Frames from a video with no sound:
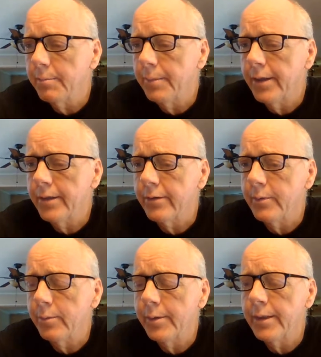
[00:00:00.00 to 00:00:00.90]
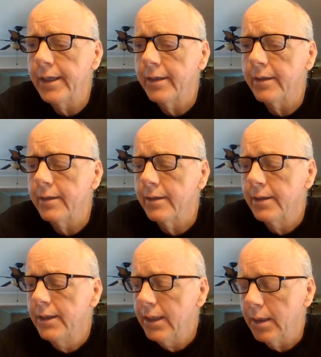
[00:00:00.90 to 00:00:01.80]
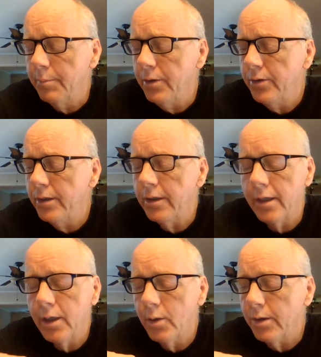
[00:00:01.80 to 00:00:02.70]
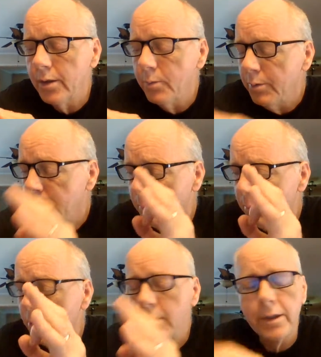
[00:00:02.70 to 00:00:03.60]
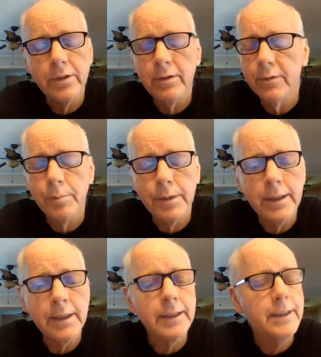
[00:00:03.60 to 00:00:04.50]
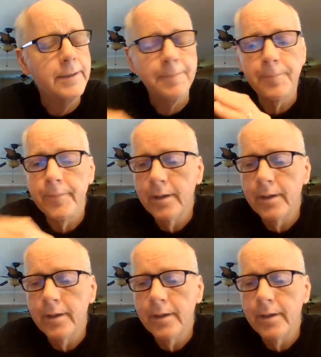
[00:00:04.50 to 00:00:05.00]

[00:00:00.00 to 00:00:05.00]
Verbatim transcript: the marriage, when we take the communion, you know, with the brokenness of his body, and,